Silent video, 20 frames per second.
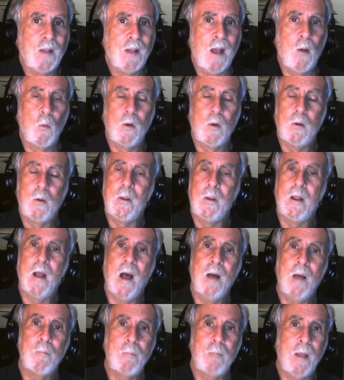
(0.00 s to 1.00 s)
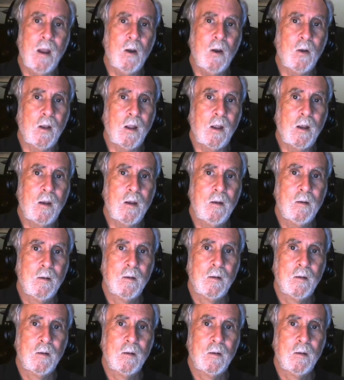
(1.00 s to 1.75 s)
that when we got married,